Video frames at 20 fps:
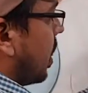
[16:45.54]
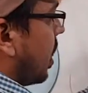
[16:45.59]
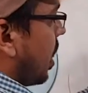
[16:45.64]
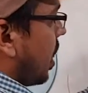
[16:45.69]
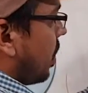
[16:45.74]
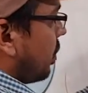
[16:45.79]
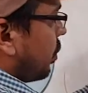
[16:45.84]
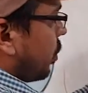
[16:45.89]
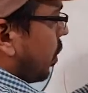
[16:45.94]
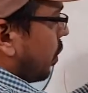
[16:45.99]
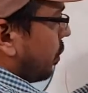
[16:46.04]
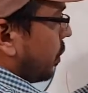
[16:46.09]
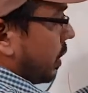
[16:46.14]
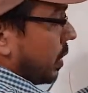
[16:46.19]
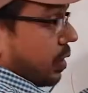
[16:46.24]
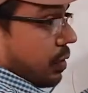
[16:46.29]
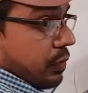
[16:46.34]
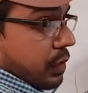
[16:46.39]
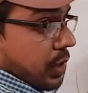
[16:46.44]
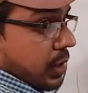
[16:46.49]
half of
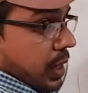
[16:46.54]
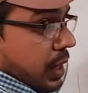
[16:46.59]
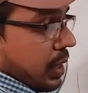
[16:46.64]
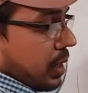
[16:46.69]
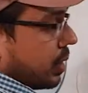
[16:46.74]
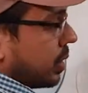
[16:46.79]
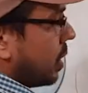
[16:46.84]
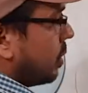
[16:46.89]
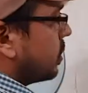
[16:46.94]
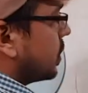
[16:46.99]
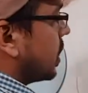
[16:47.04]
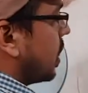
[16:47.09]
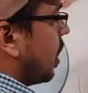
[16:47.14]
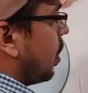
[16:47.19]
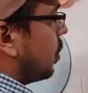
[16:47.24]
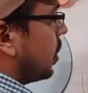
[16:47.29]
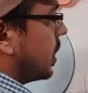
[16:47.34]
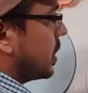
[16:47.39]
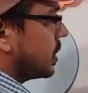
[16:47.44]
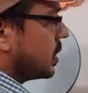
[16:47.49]
area of rectangle comes
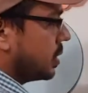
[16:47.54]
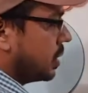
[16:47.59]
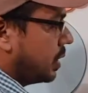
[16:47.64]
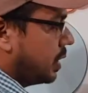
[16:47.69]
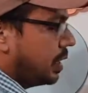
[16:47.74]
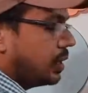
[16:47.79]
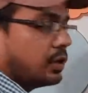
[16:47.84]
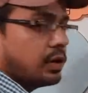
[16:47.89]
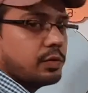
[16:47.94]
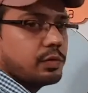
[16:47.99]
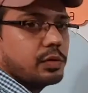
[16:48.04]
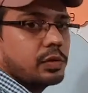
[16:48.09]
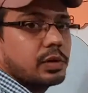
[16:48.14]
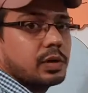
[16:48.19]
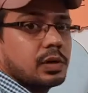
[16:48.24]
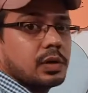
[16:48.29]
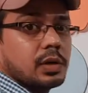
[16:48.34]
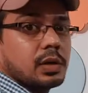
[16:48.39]
out as the area of